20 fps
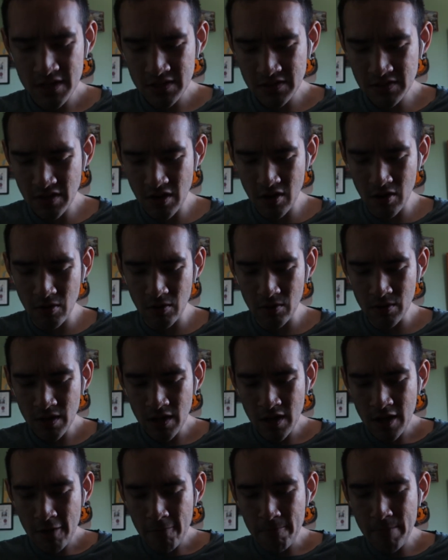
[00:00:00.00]
So
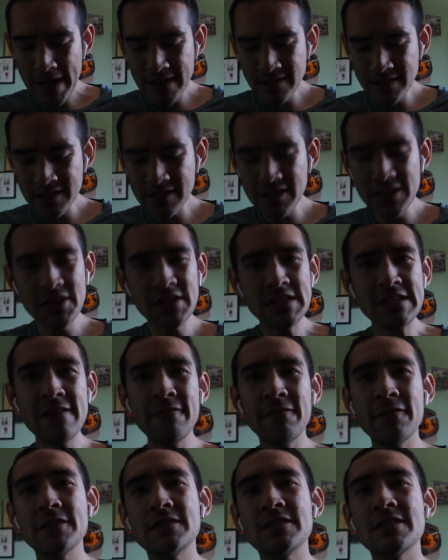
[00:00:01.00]
basically the
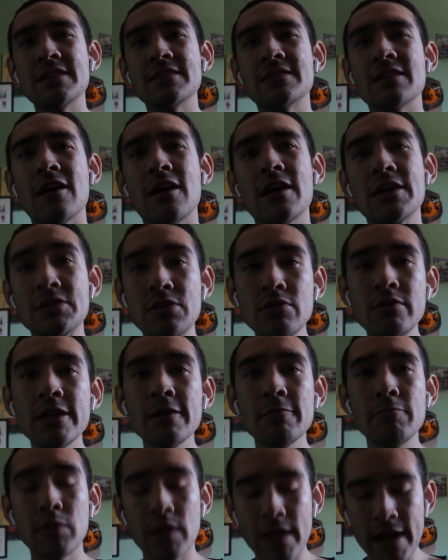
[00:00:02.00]
difference is you
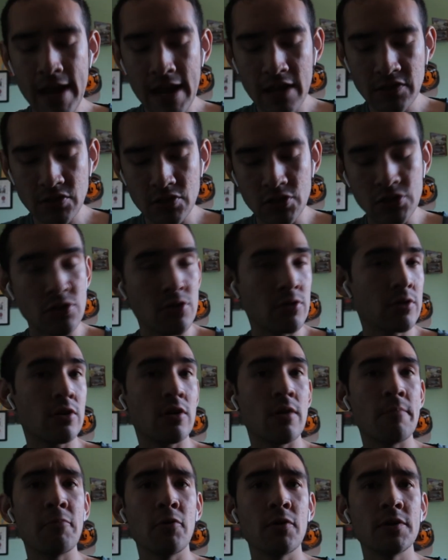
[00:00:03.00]
can play as a
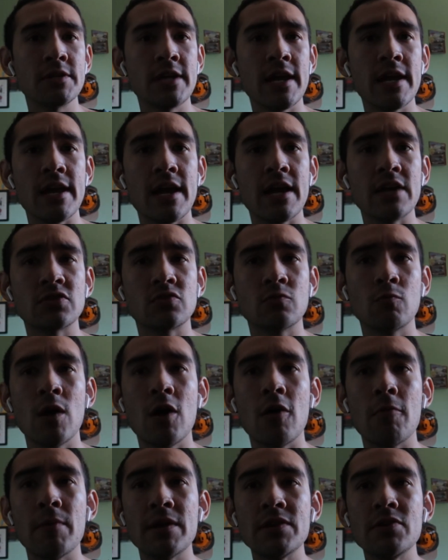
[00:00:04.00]
stroker on board 10 as
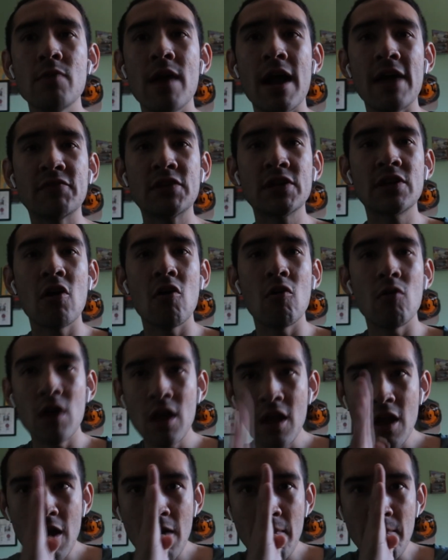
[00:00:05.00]
well, but you have to
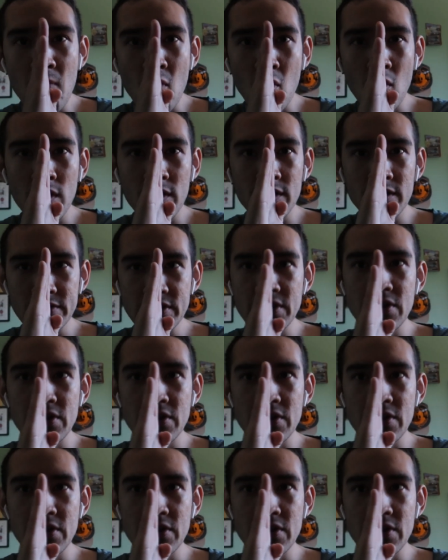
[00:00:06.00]
go more,